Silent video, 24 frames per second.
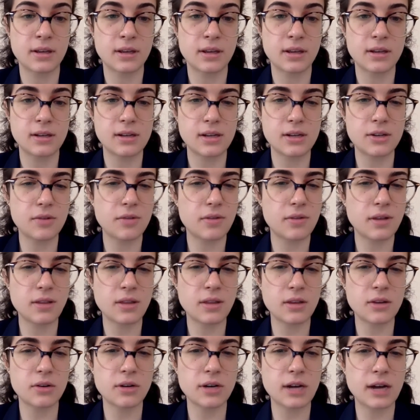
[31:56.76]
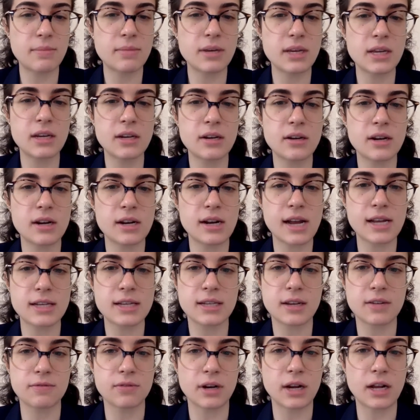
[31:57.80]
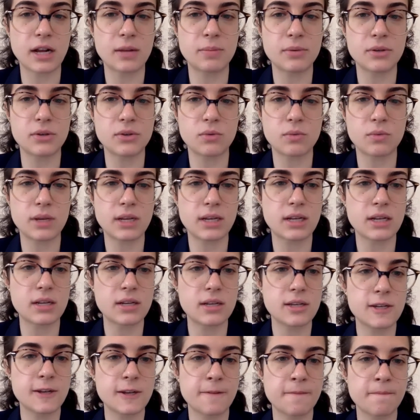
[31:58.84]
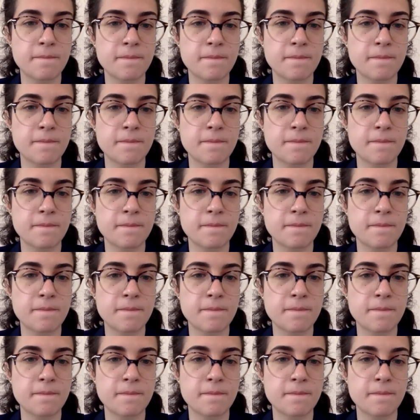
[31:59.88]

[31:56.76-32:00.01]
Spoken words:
Did you think that your coming here and asking for help is a weakness?